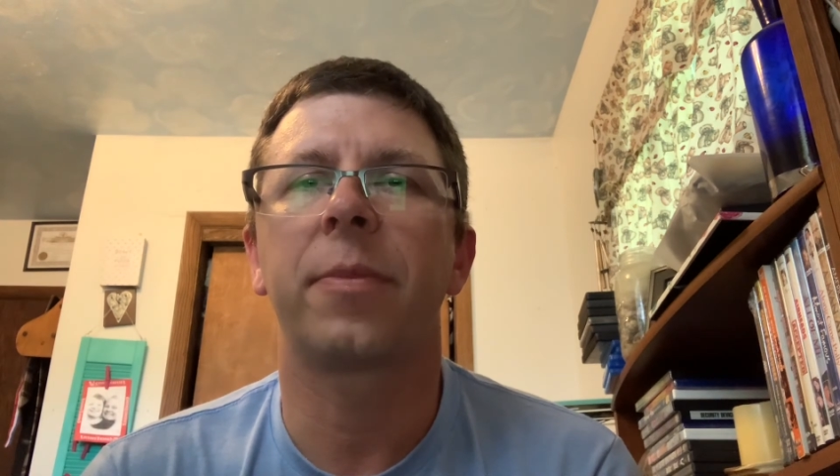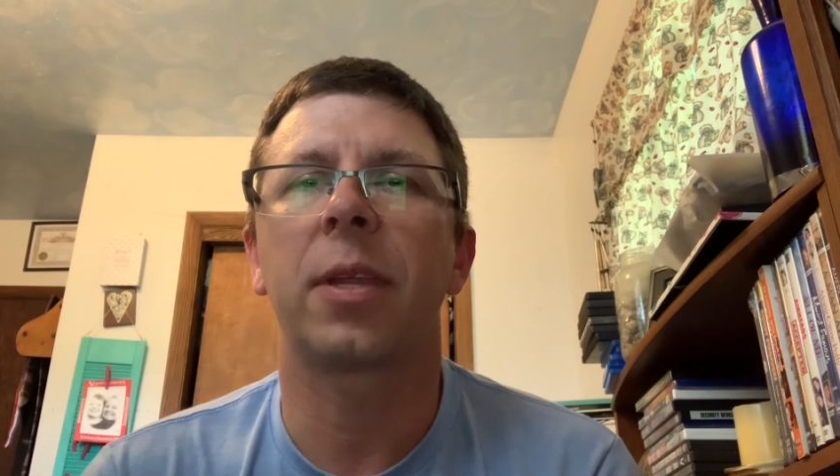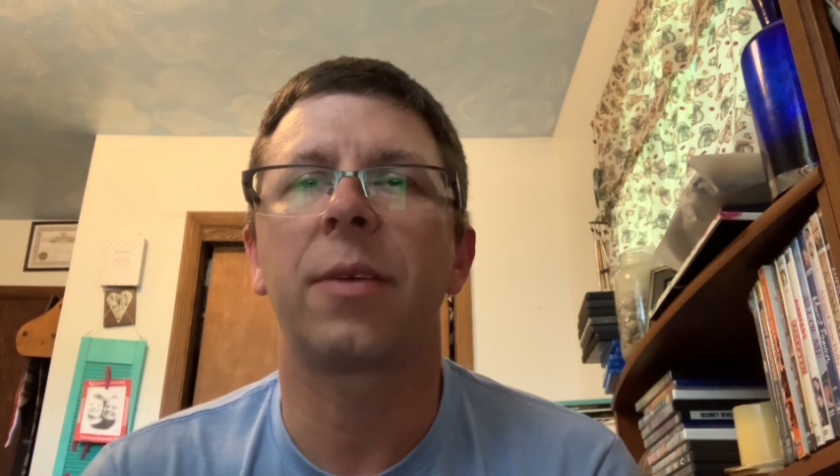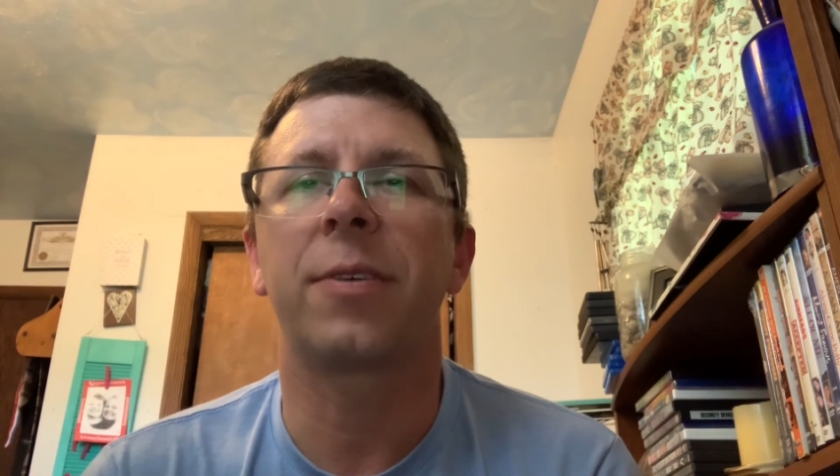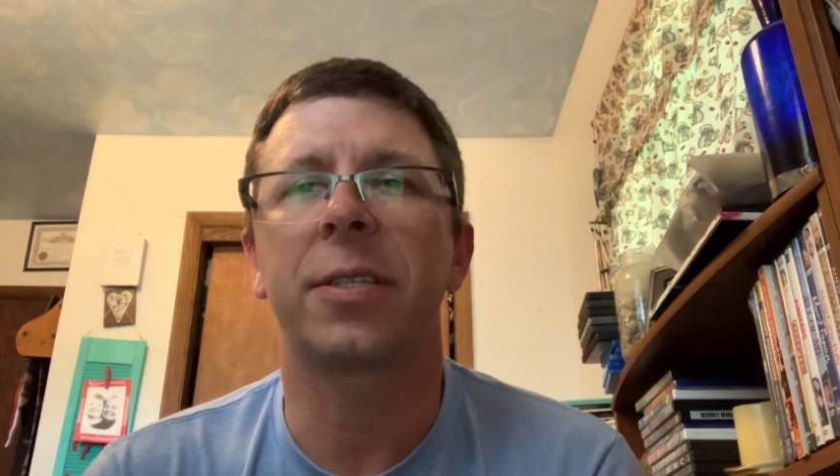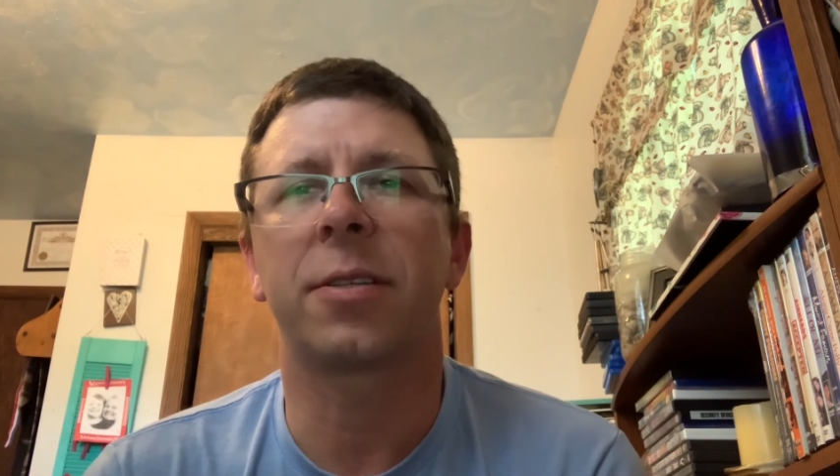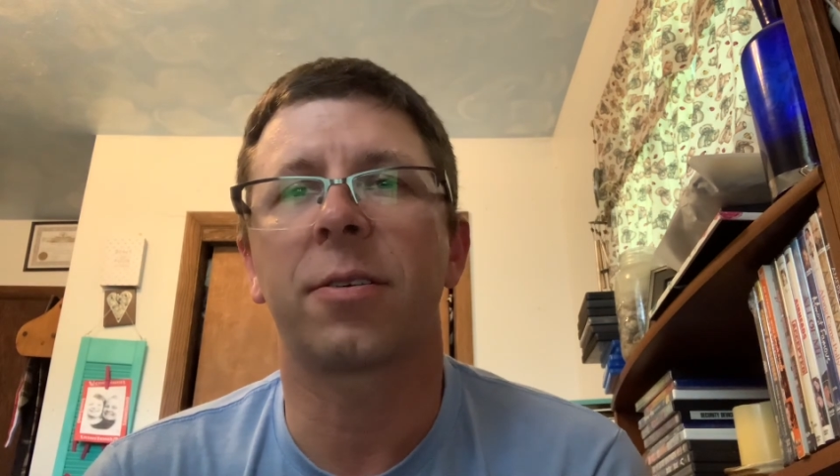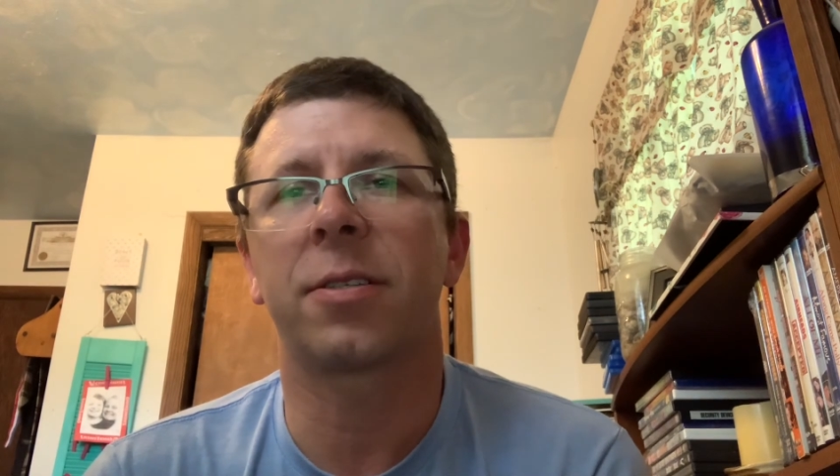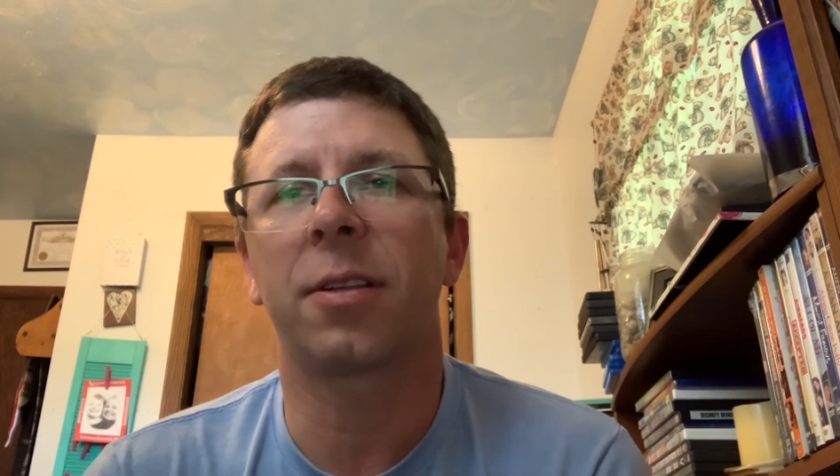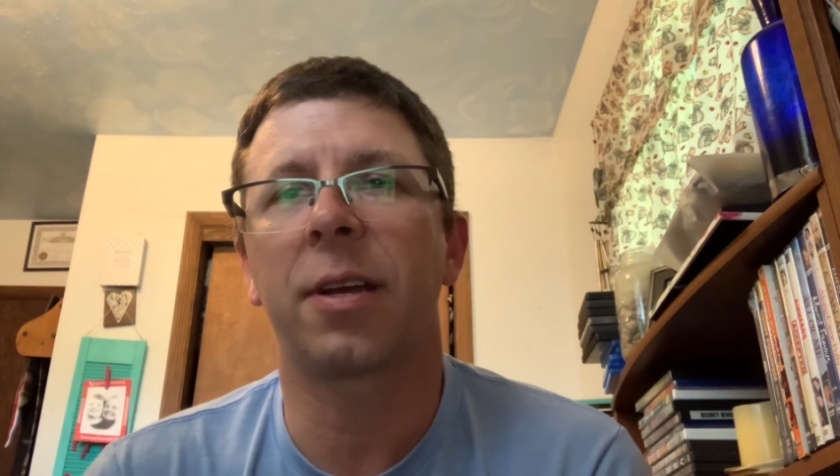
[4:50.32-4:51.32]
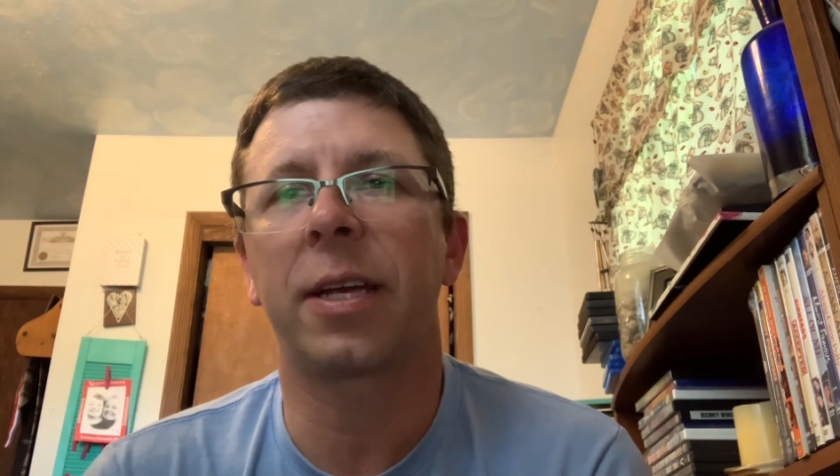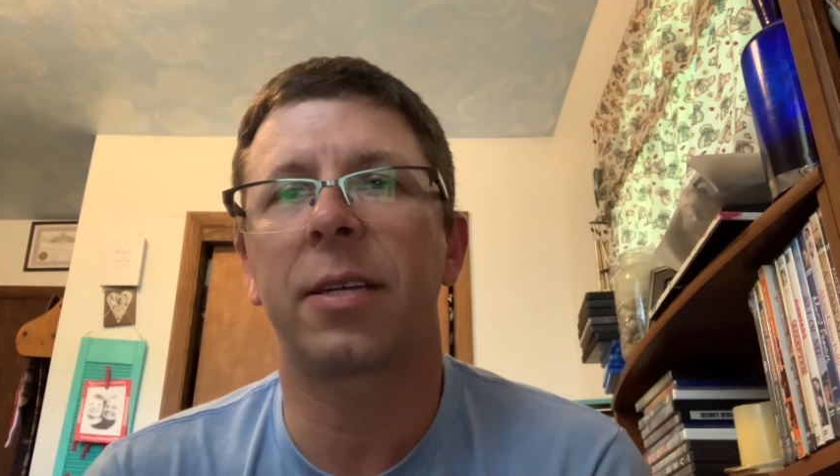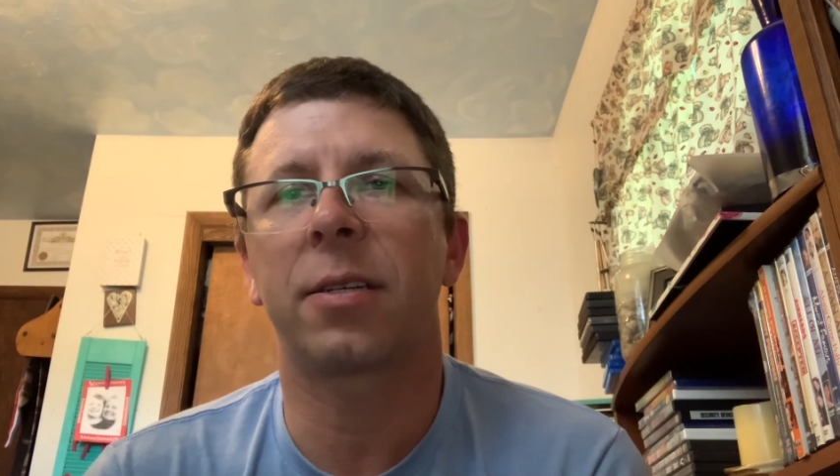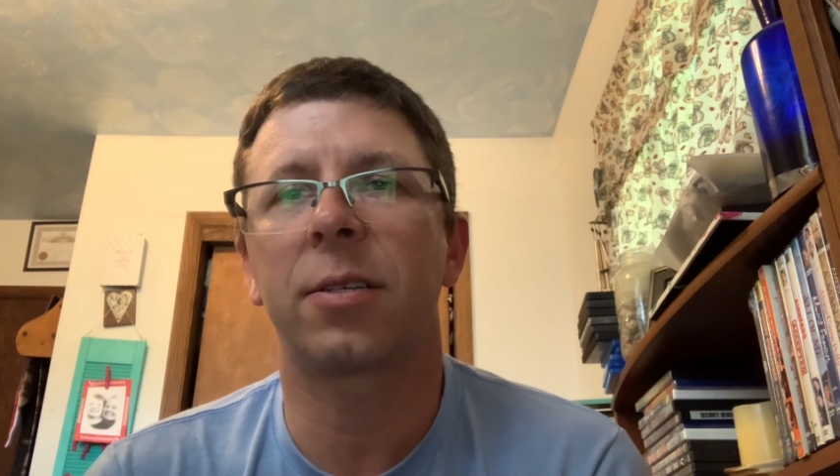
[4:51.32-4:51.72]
If he starts to like